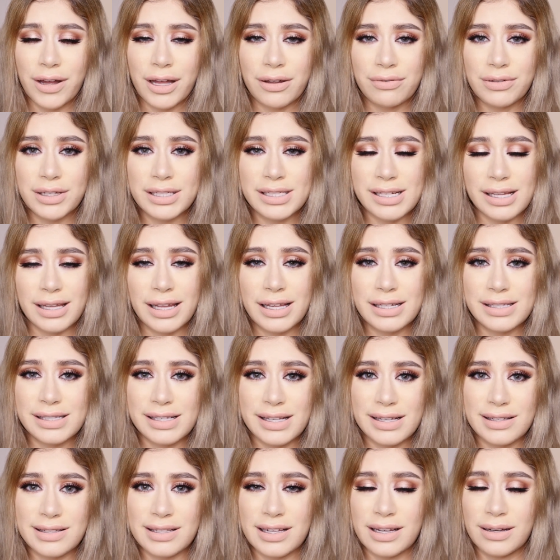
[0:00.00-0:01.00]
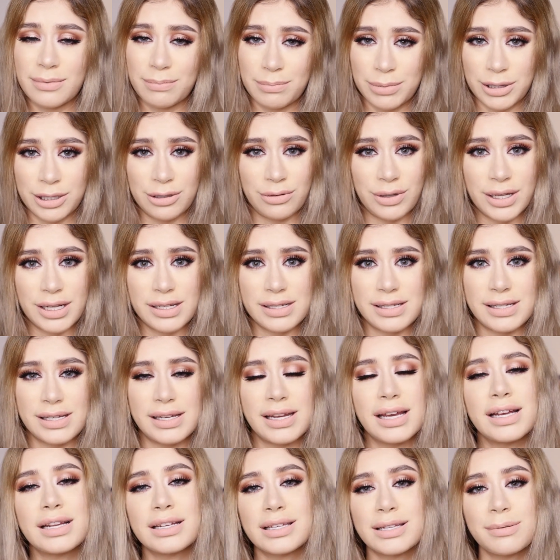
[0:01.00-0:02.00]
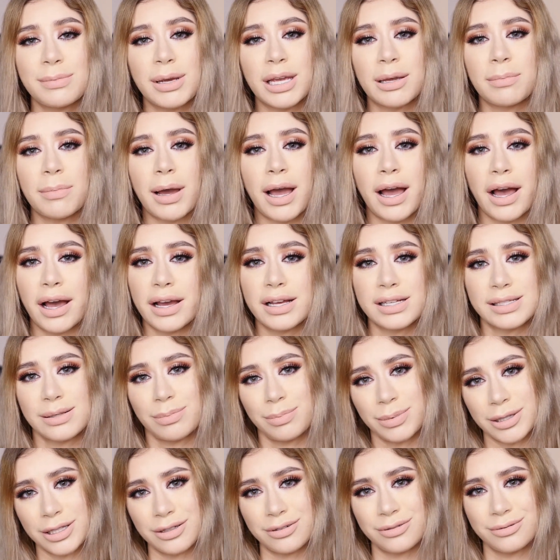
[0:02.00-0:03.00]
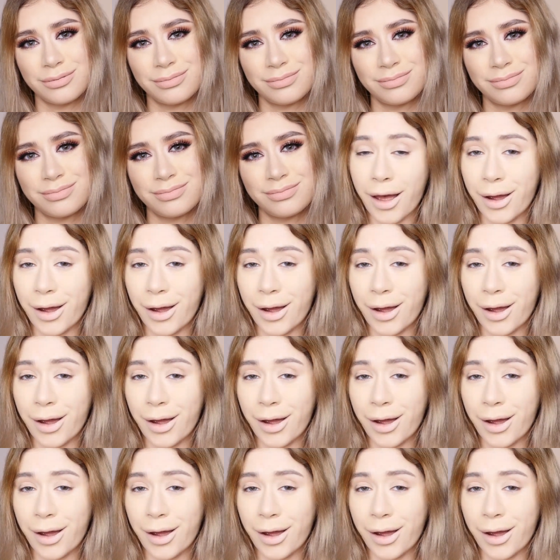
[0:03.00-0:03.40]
velvet lenses in blue in today to make my eyes blue.